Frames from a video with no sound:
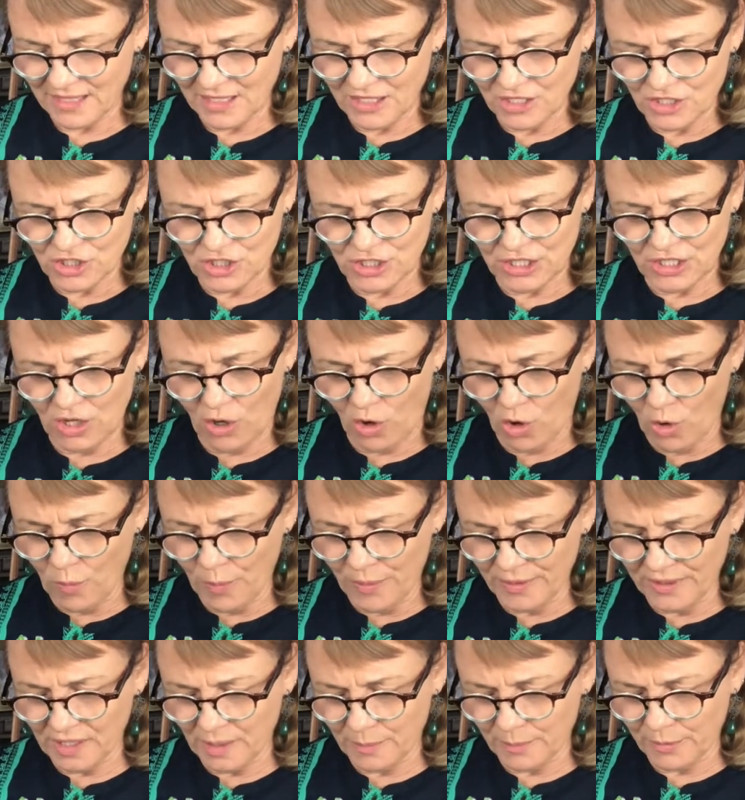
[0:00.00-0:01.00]
She
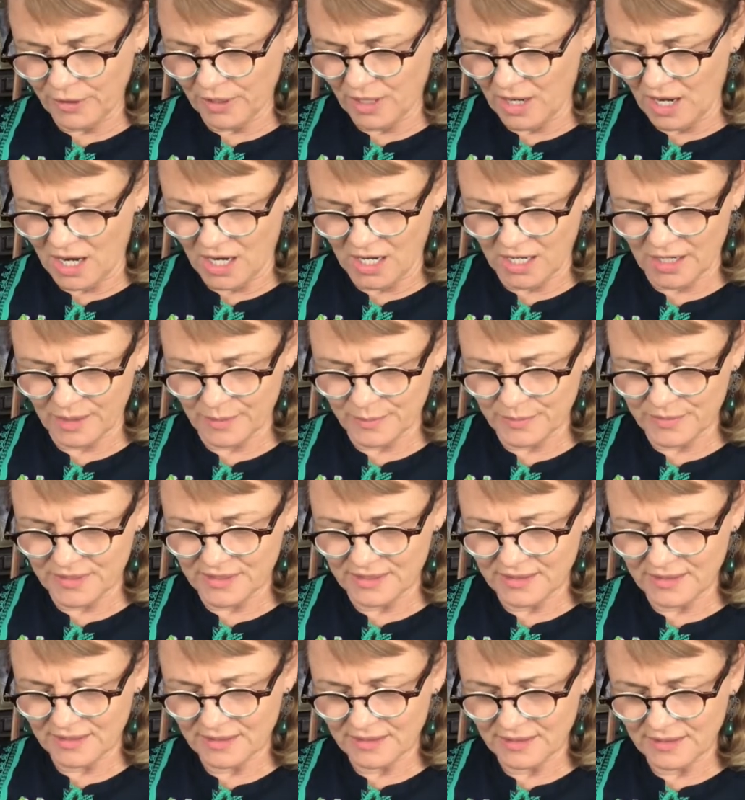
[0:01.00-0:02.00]
opened up her
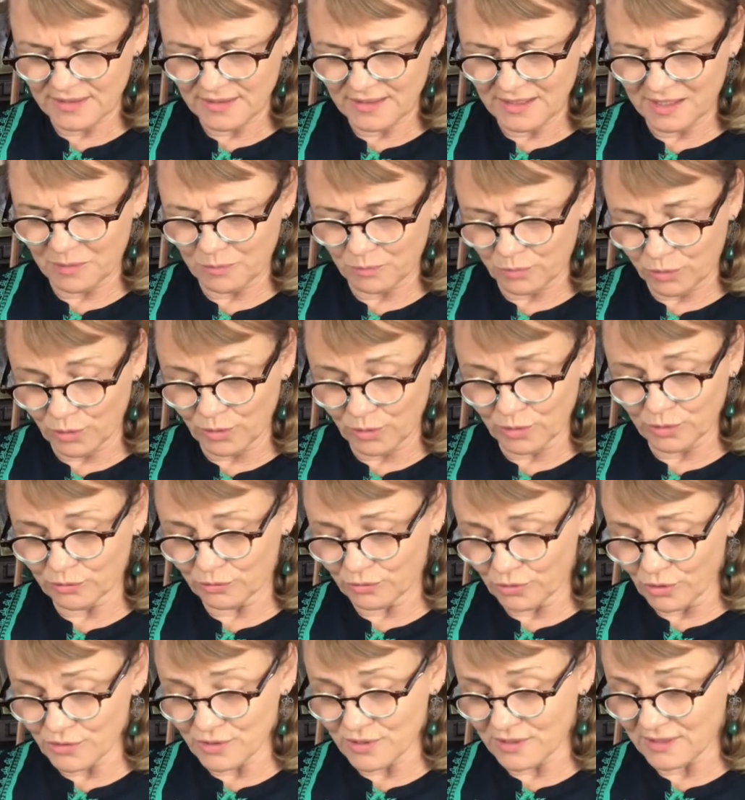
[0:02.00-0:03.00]
arms and pulled
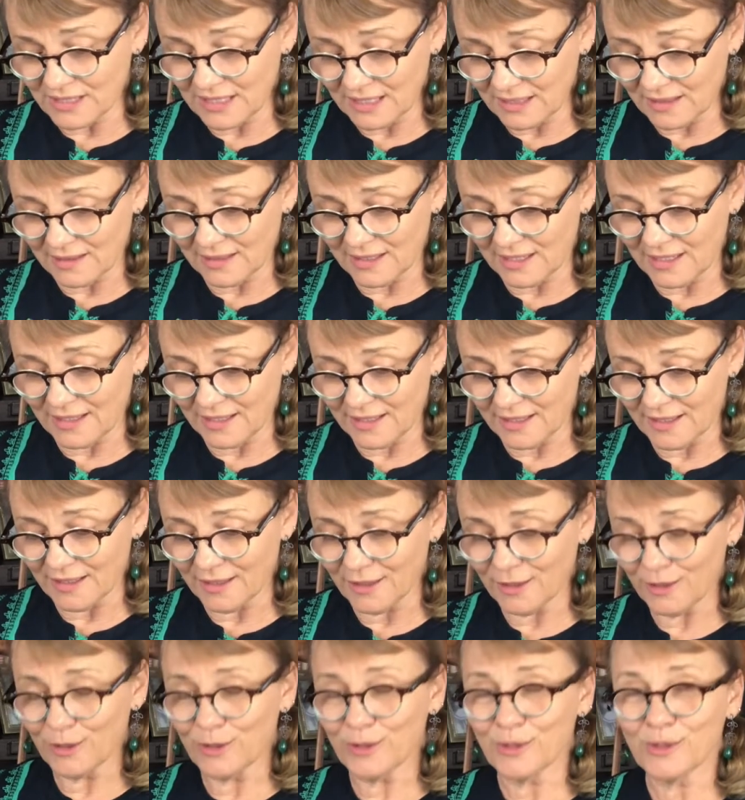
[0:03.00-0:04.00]
Rosalie Clare
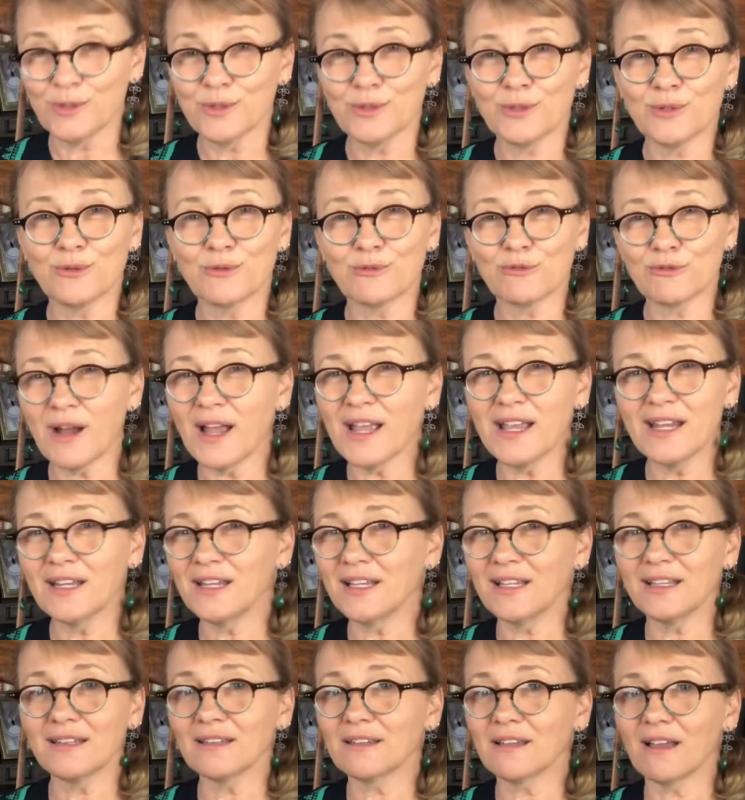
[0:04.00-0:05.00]
right
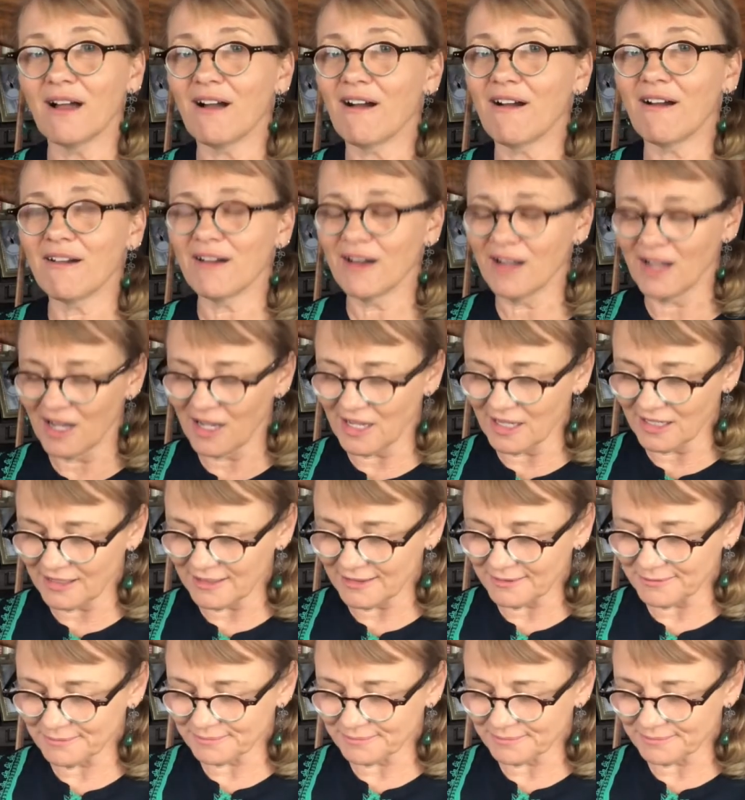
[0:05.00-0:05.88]
into our hug.